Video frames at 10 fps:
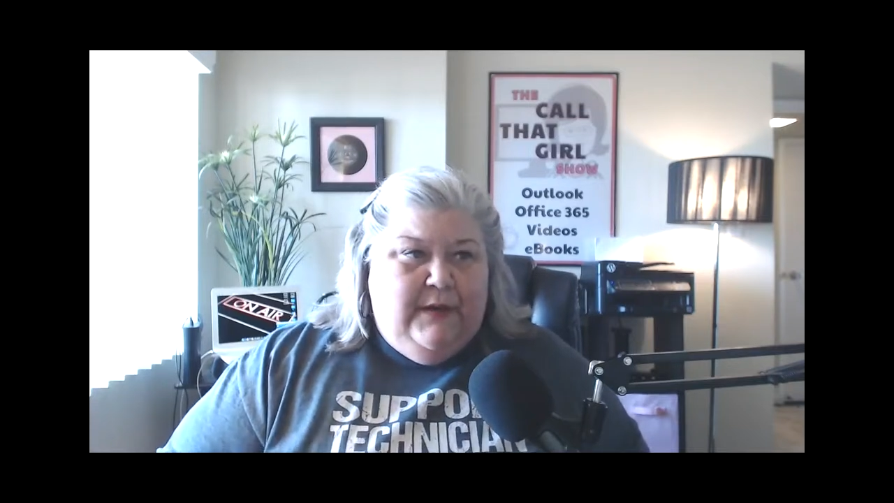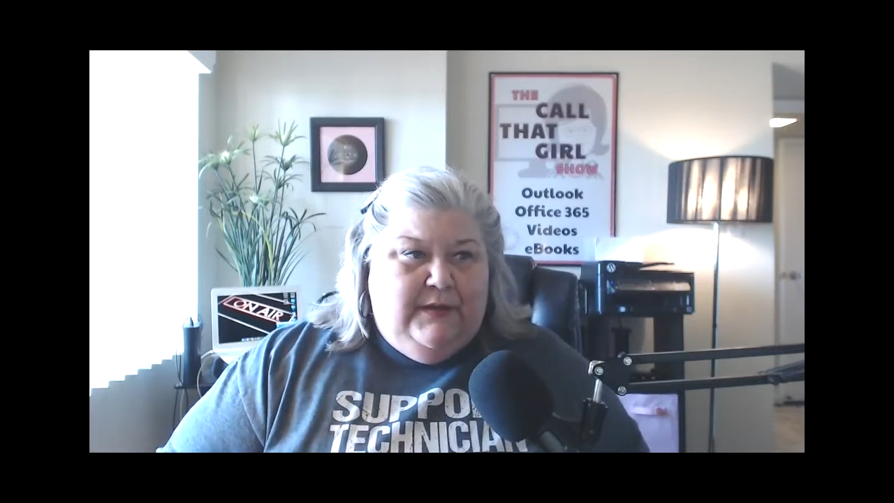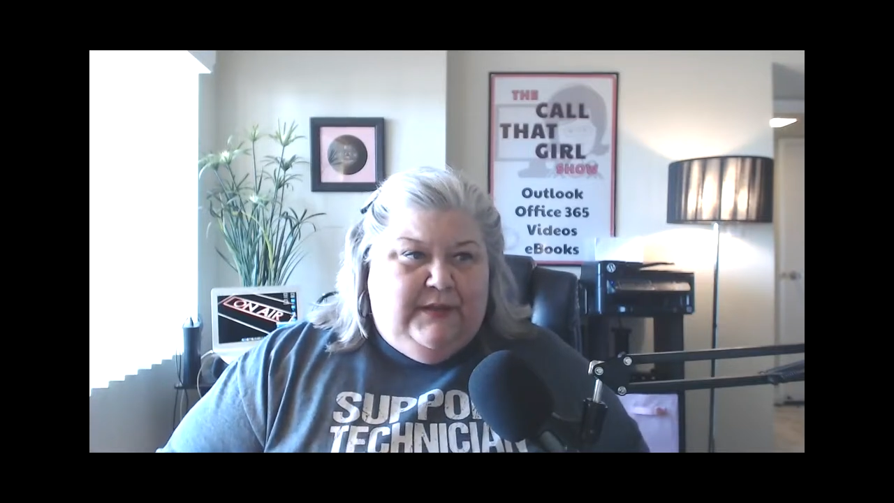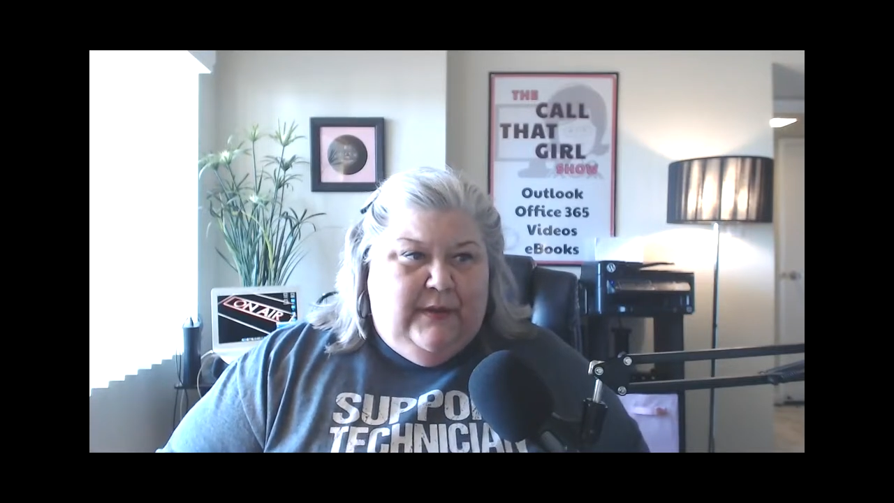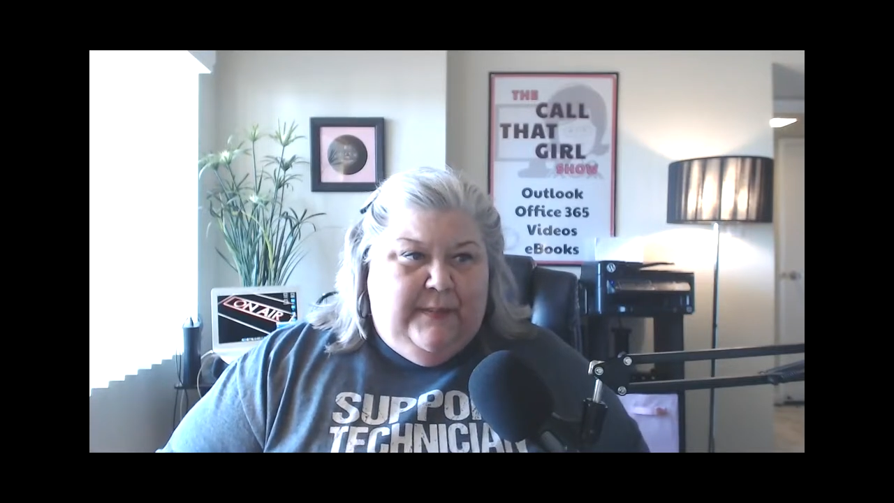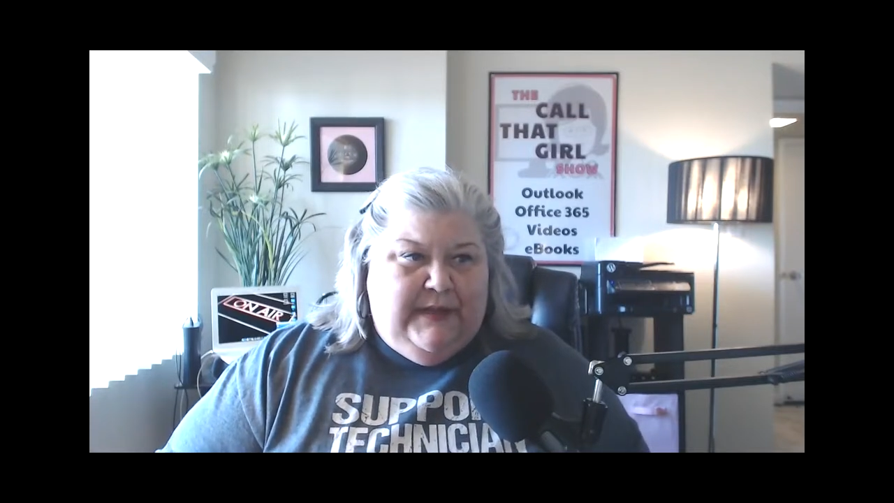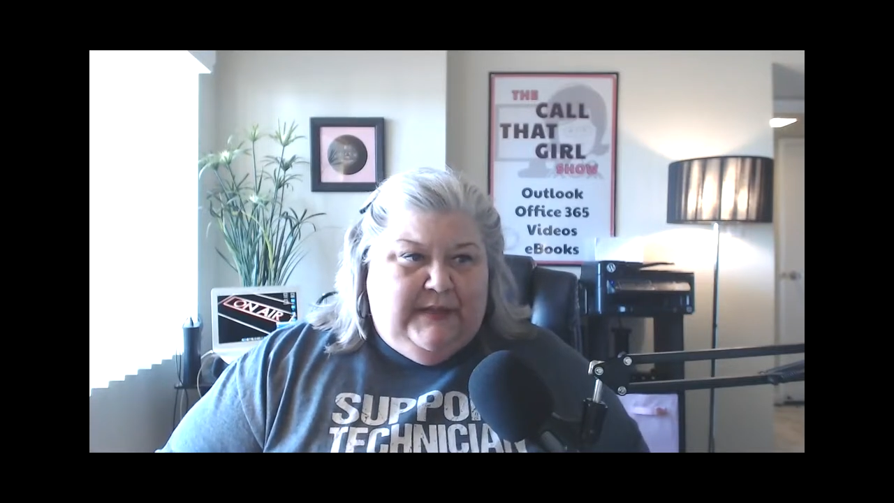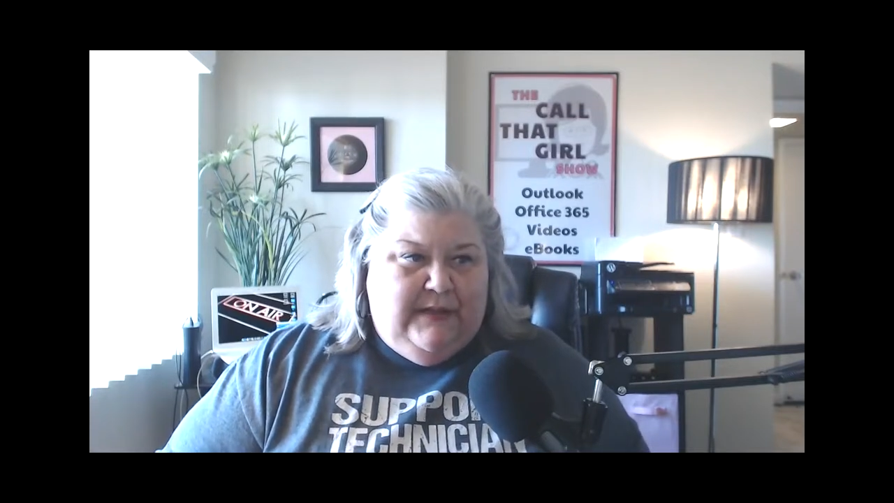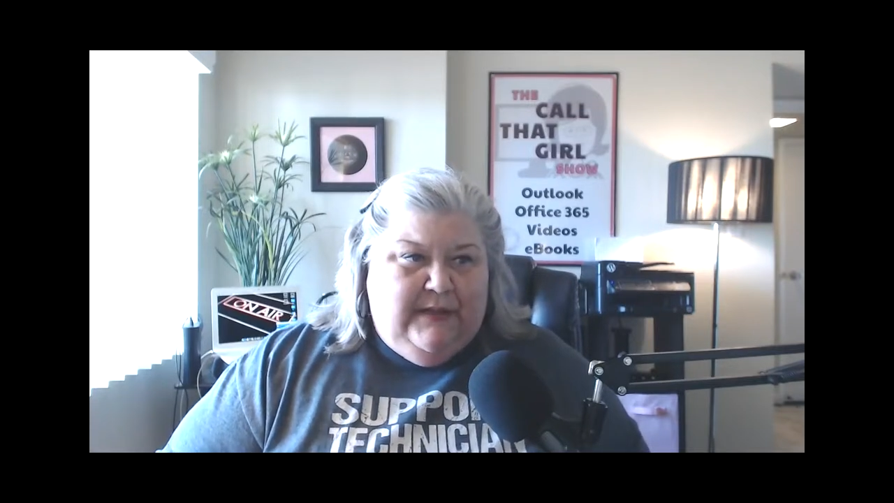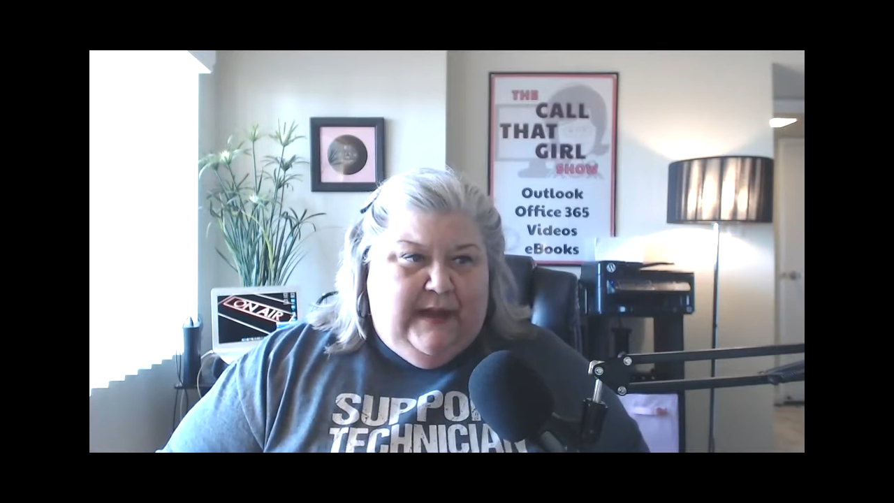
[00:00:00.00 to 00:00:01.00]
So I
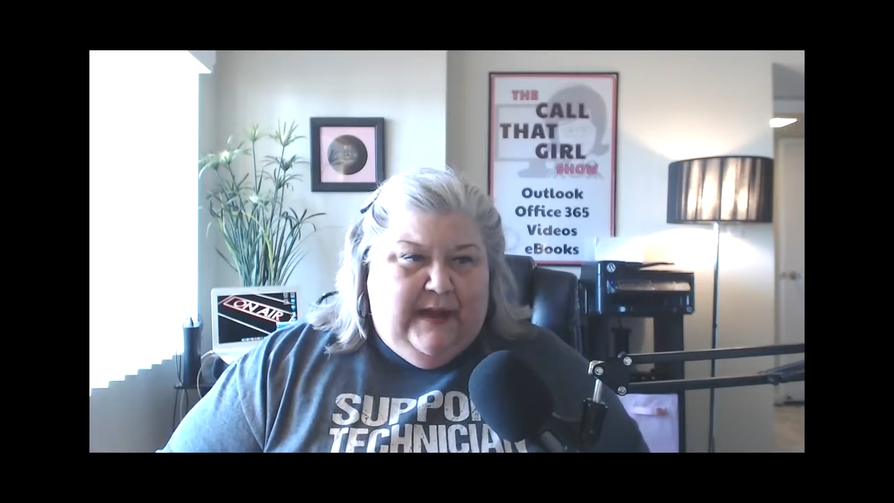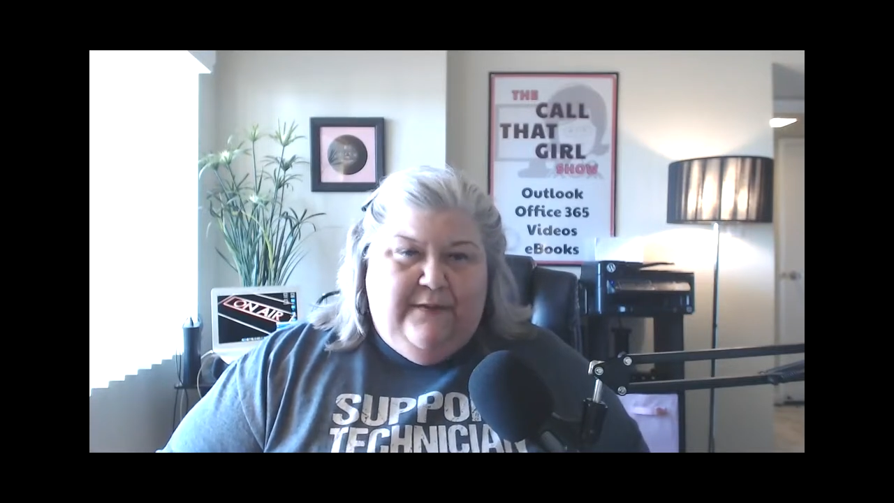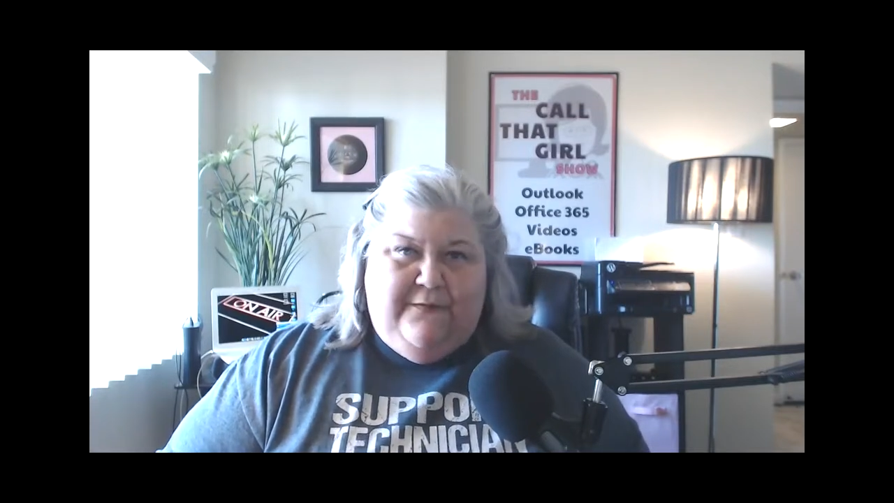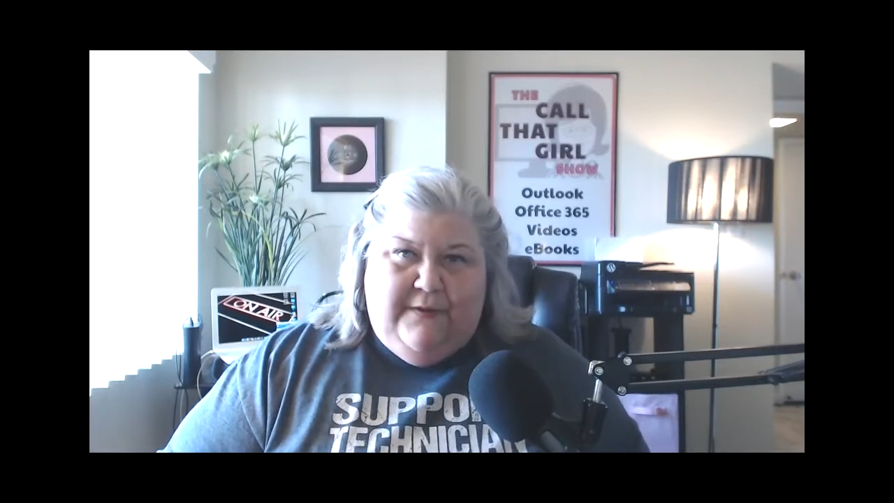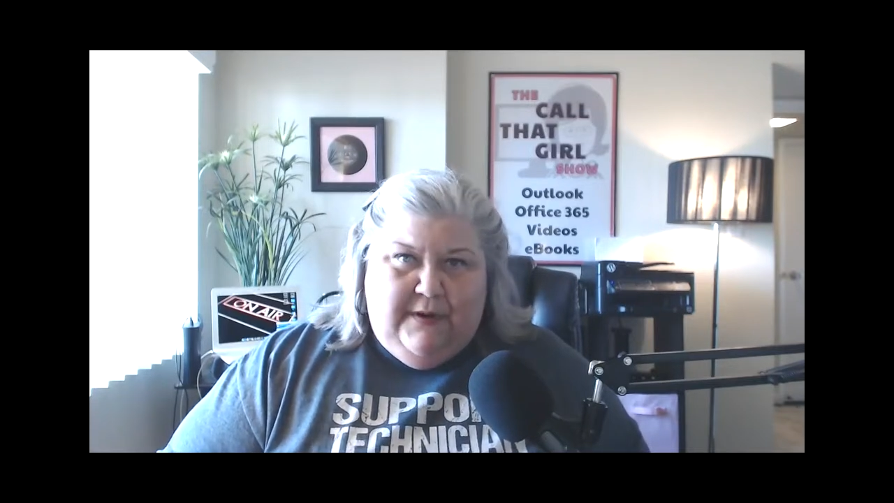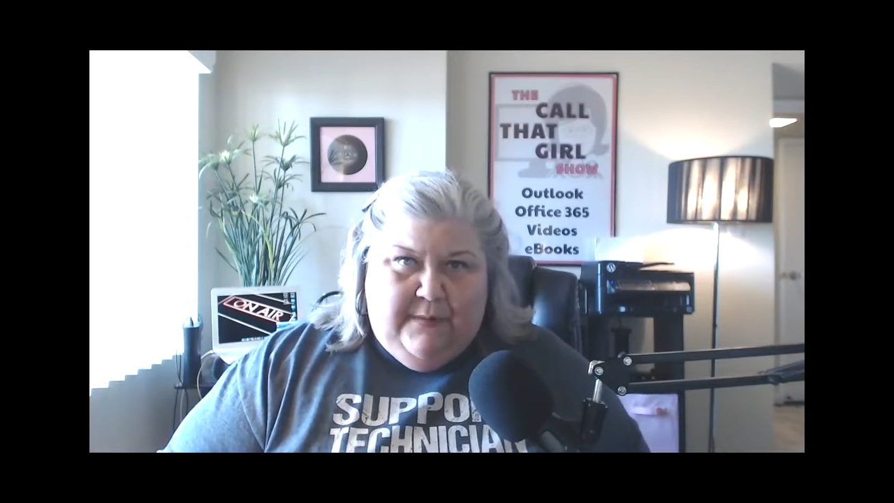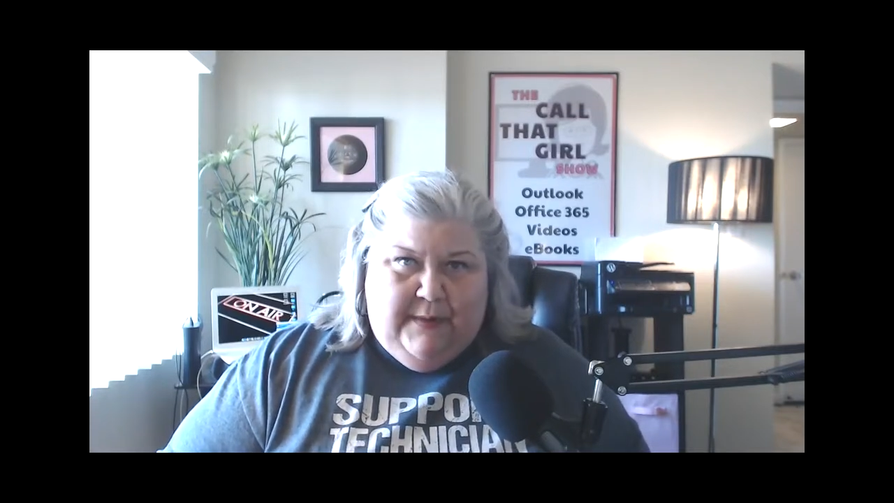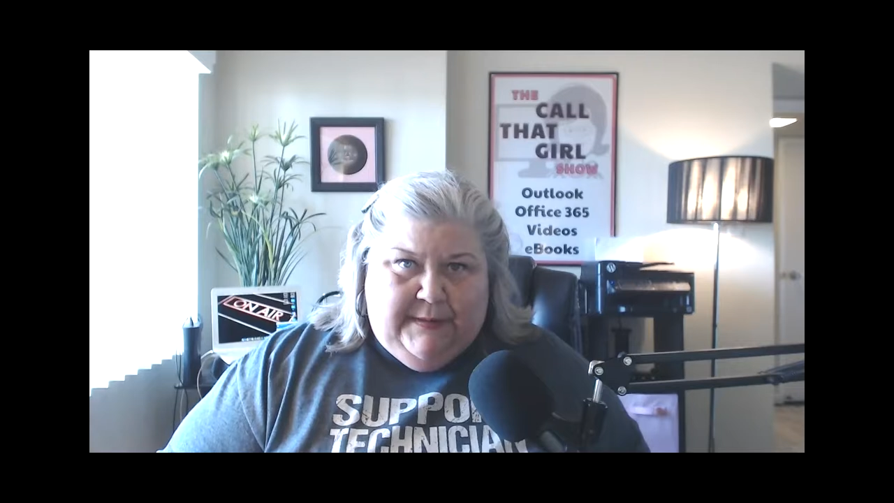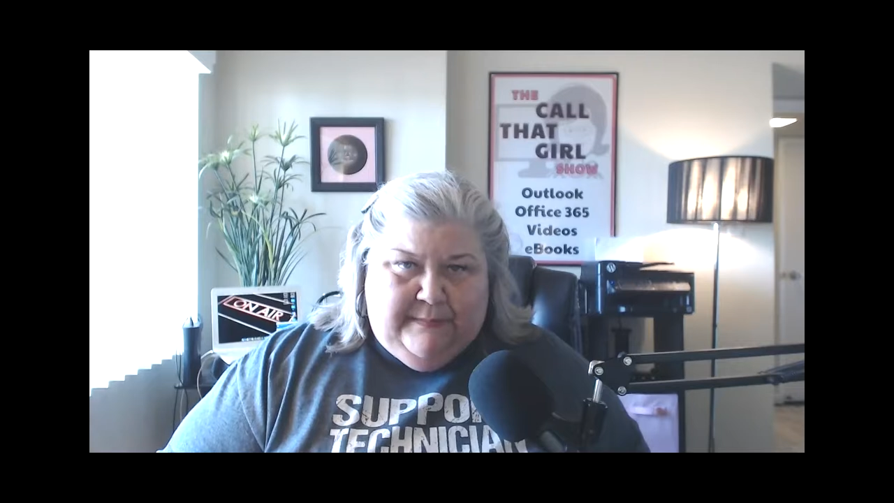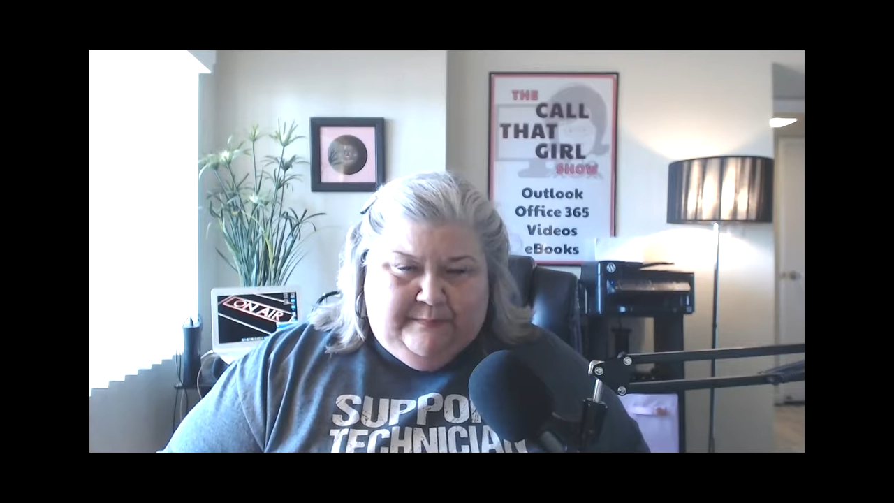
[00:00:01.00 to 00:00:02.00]
basically had a friend of
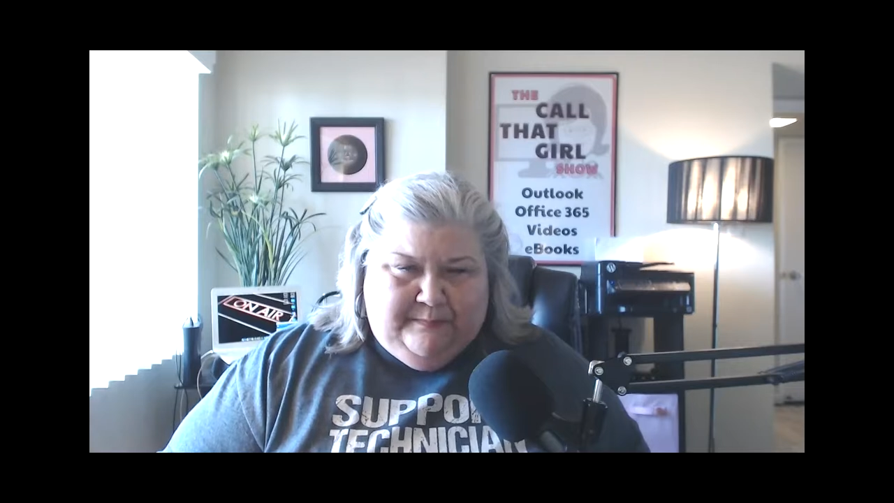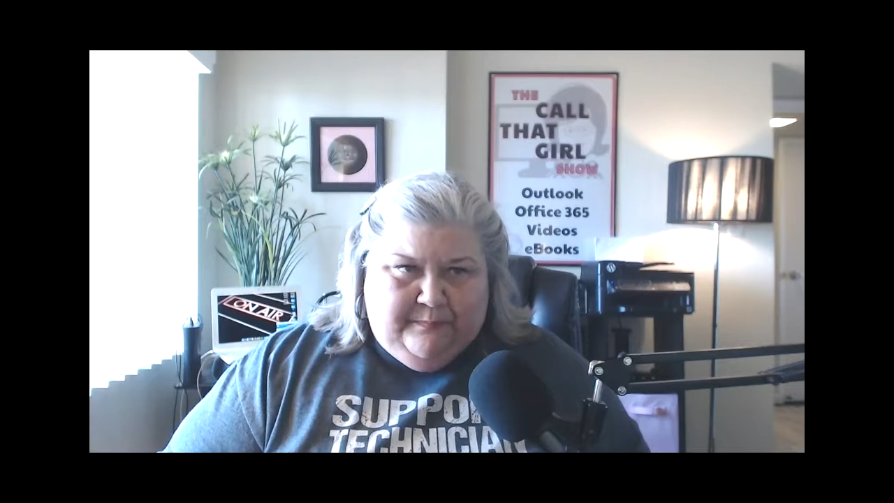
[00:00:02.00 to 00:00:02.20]
mine